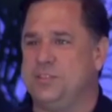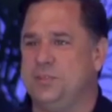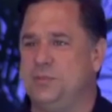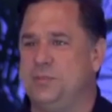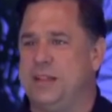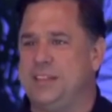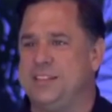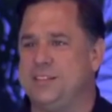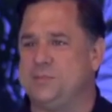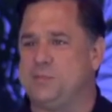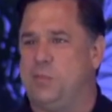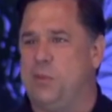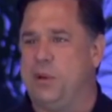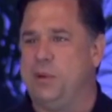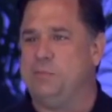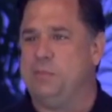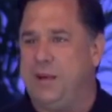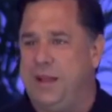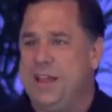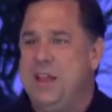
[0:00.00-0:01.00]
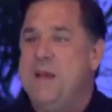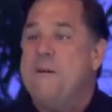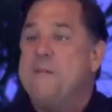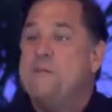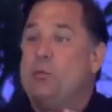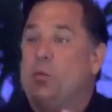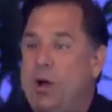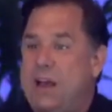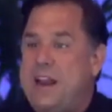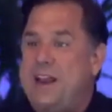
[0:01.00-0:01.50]
at this point. But
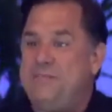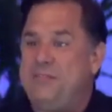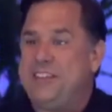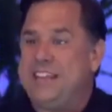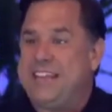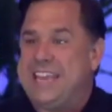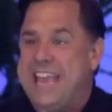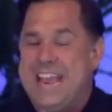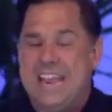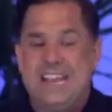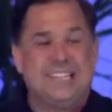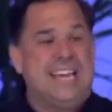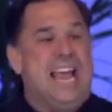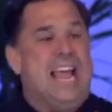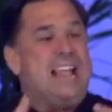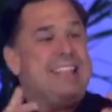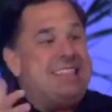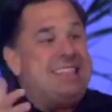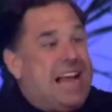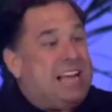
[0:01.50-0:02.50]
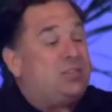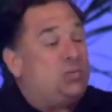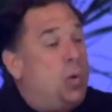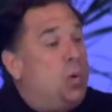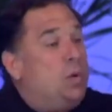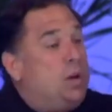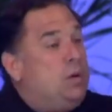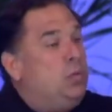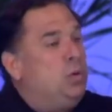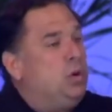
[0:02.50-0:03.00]
whatever the case, that's what
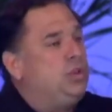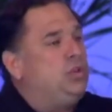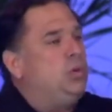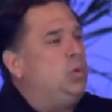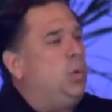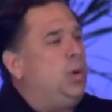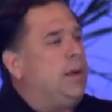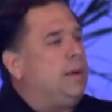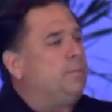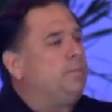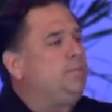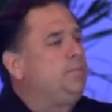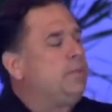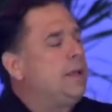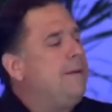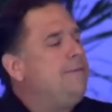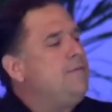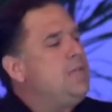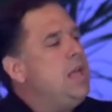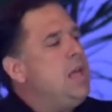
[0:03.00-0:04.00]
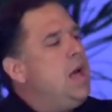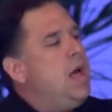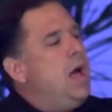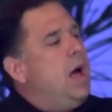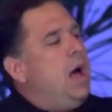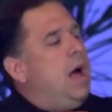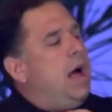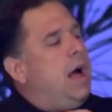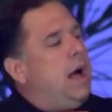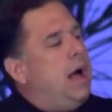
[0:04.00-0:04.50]
we were doing.
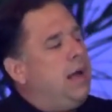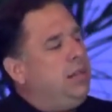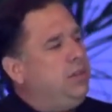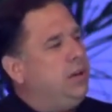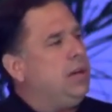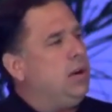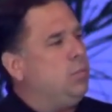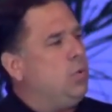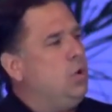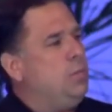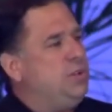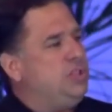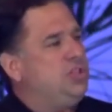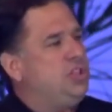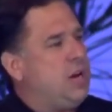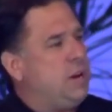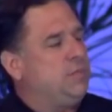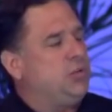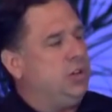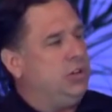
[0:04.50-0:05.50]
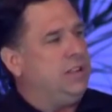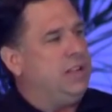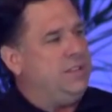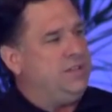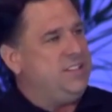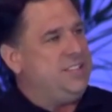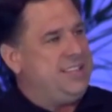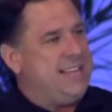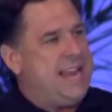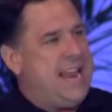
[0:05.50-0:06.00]
I look at Romans chapter 11
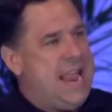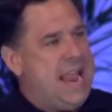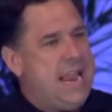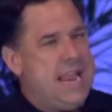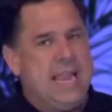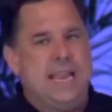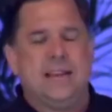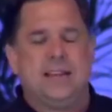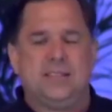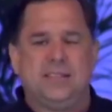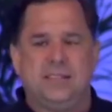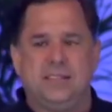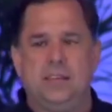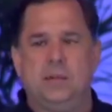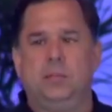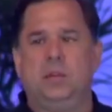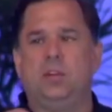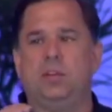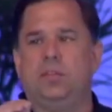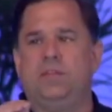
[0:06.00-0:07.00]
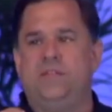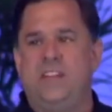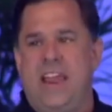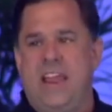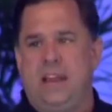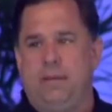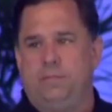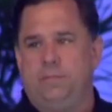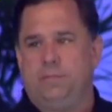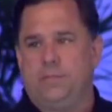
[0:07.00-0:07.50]
today in a similar
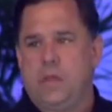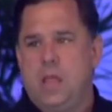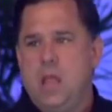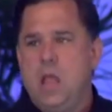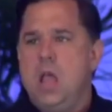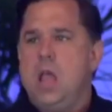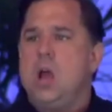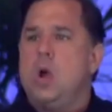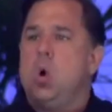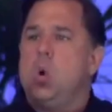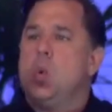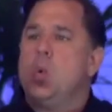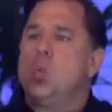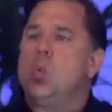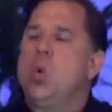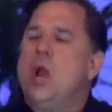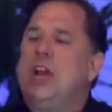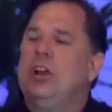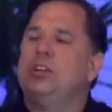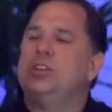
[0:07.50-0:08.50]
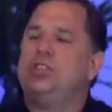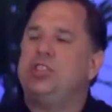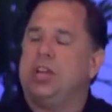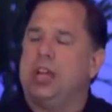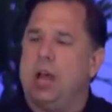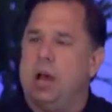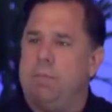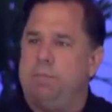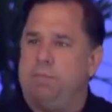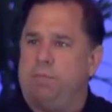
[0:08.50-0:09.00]
vein. Where did you
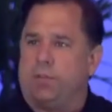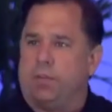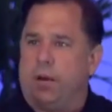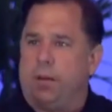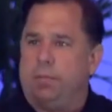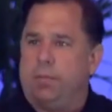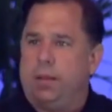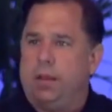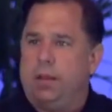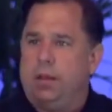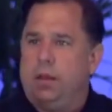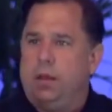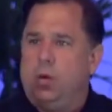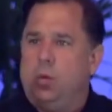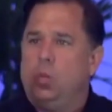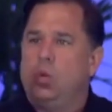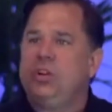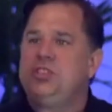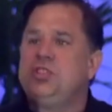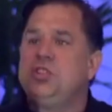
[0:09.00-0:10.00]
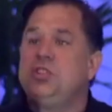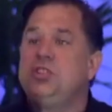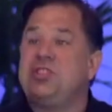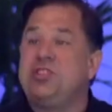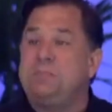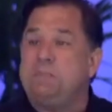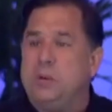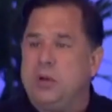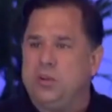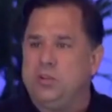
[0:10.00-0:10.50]
come from? What's your
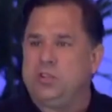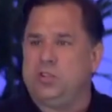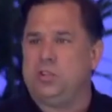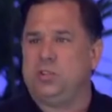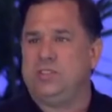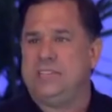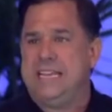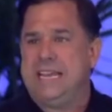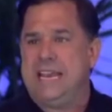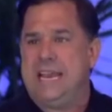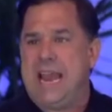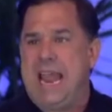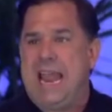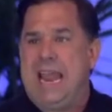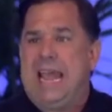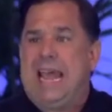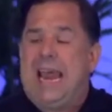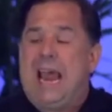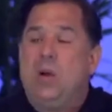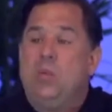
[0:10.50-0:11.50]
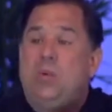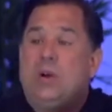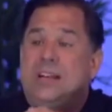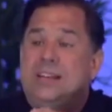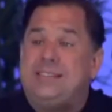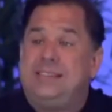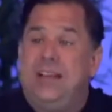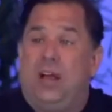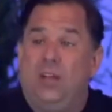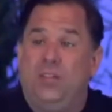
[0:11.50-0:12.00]
spiritual DNA? And I want to
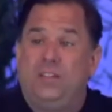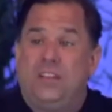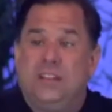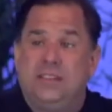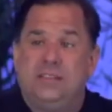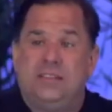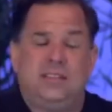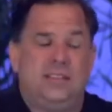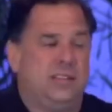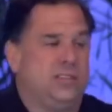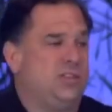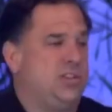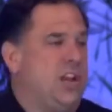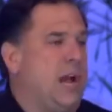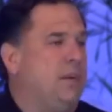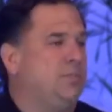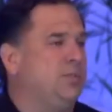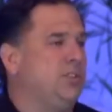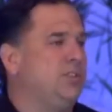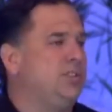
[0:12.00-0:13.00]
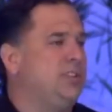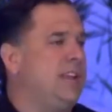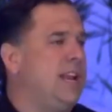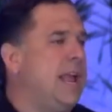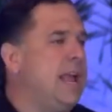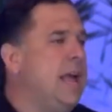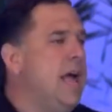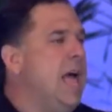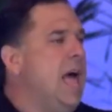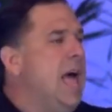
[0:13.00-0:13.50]
delve into this chapter today
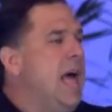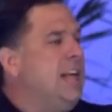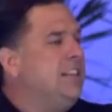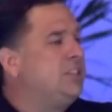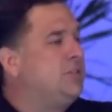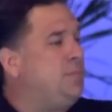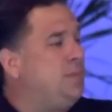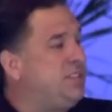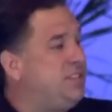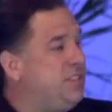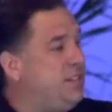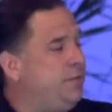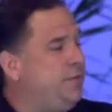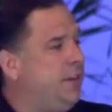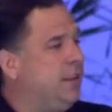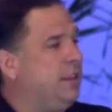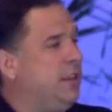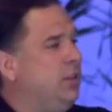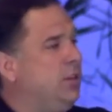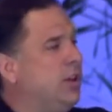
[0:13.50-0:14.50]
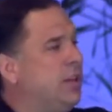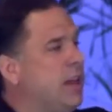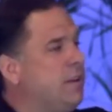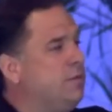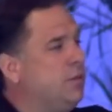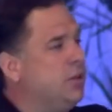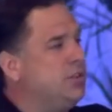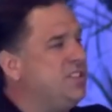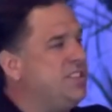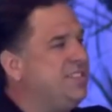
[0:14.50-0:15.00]
and specifically look at
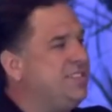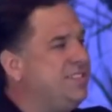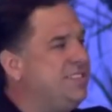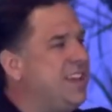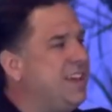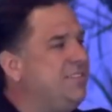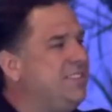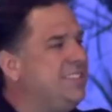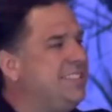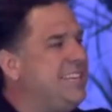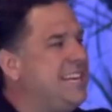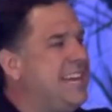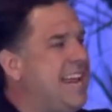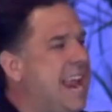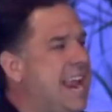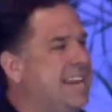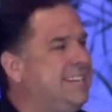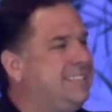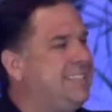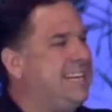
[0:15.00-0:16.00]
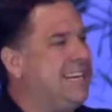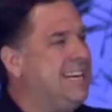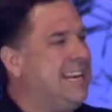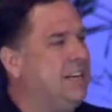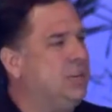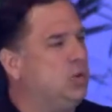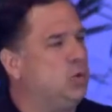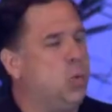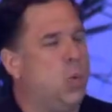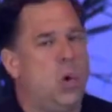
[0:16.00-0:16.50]
verses 17, 18, and
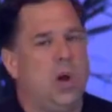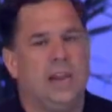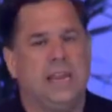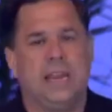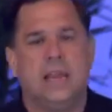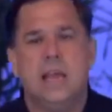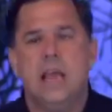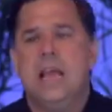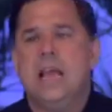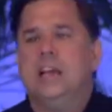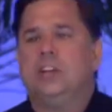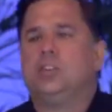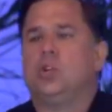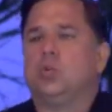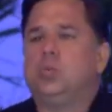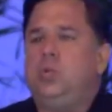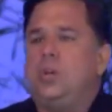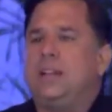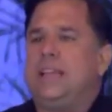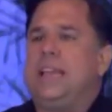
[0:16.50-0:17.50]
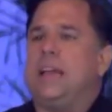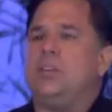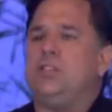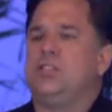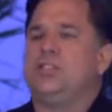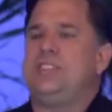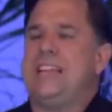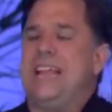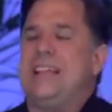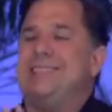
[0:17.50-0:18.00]
20 to really
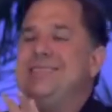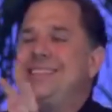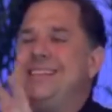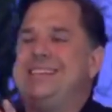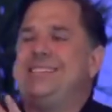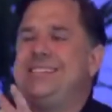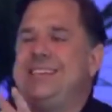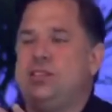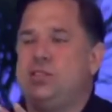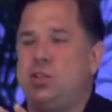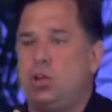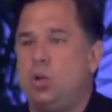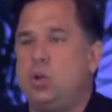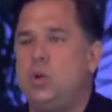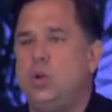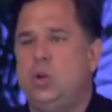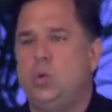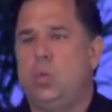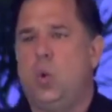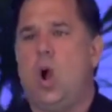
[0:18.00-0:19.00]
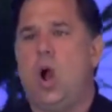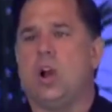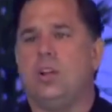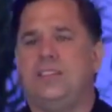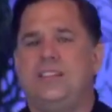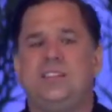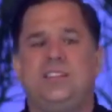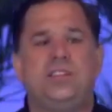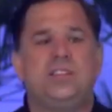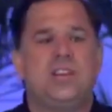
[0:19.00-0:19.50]
understand this is who you are.
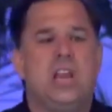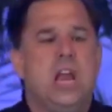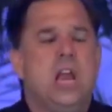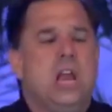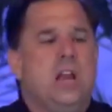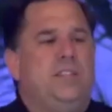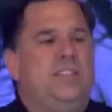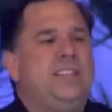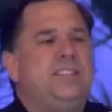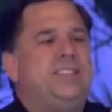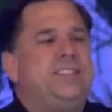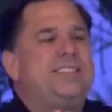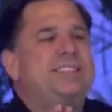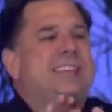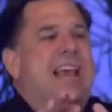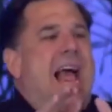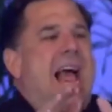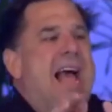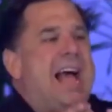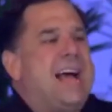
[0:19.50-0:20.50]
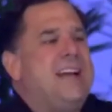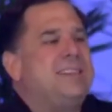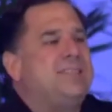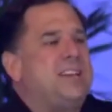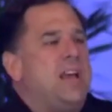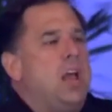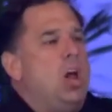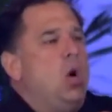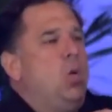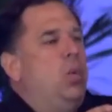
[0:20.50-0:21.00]
This is as
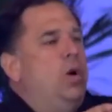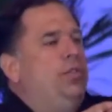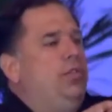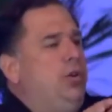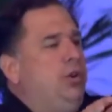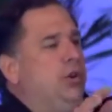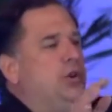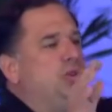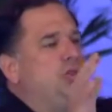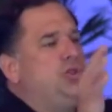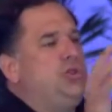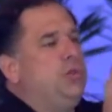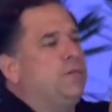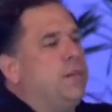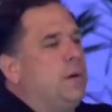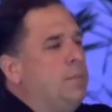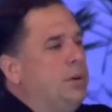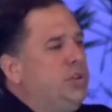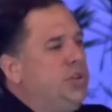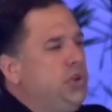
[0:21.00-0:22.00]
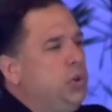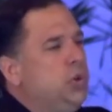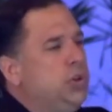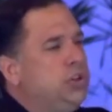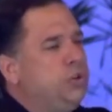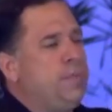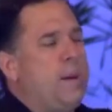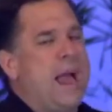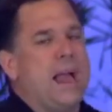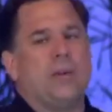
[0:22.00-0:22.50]
whether you're from a Jewish
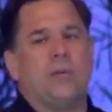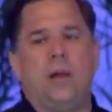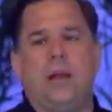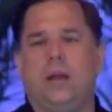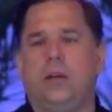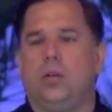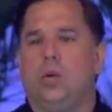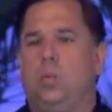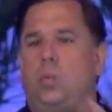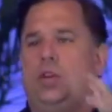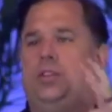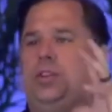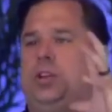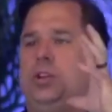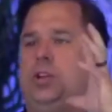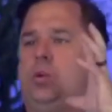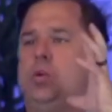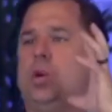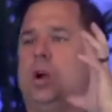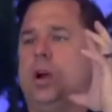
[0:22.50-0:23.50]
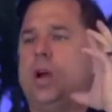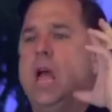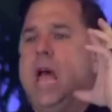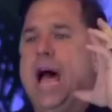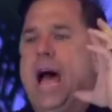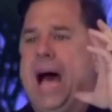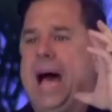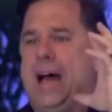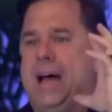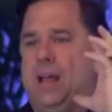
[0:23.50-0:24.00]
background, whether you're
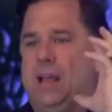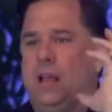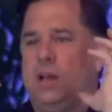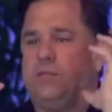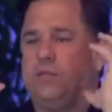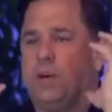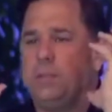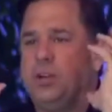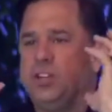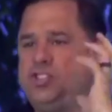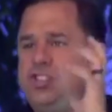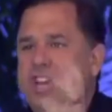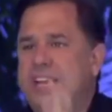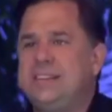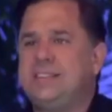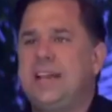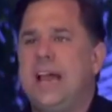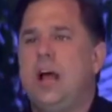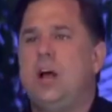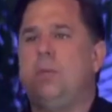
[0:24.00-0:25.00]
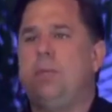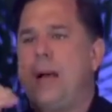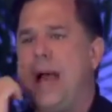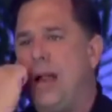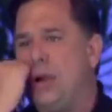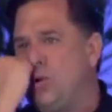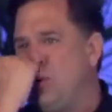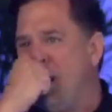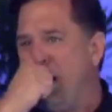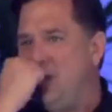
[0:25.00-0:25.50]
from a Gentile
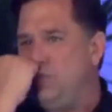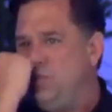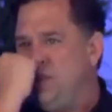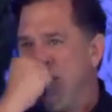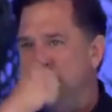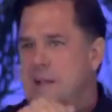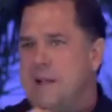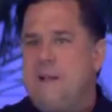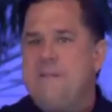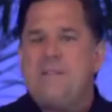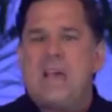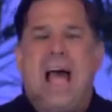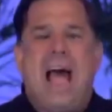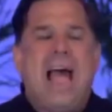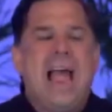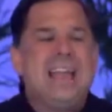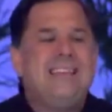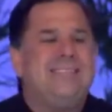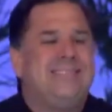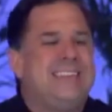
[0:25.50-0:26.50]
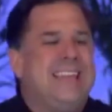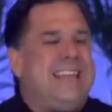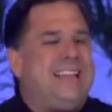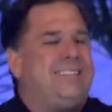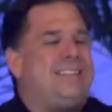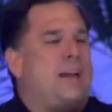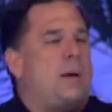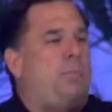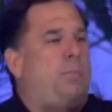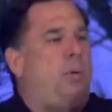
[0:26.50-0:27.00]
background. I think
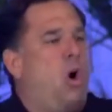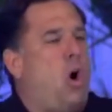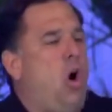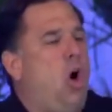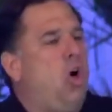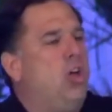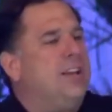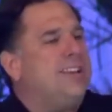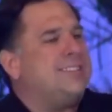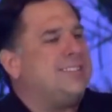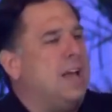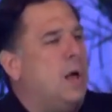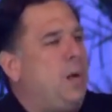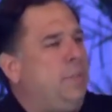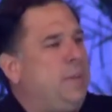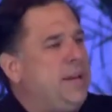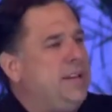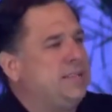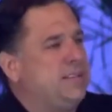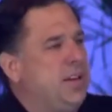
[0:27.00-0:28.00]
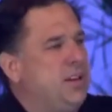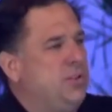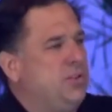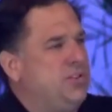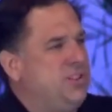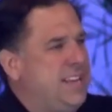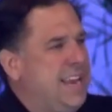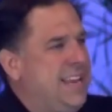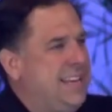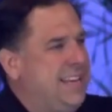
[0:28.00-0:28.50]
that Paul is helping us
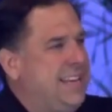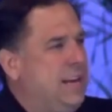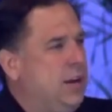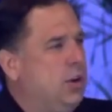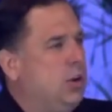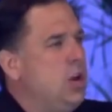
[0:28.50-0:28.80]
understand here,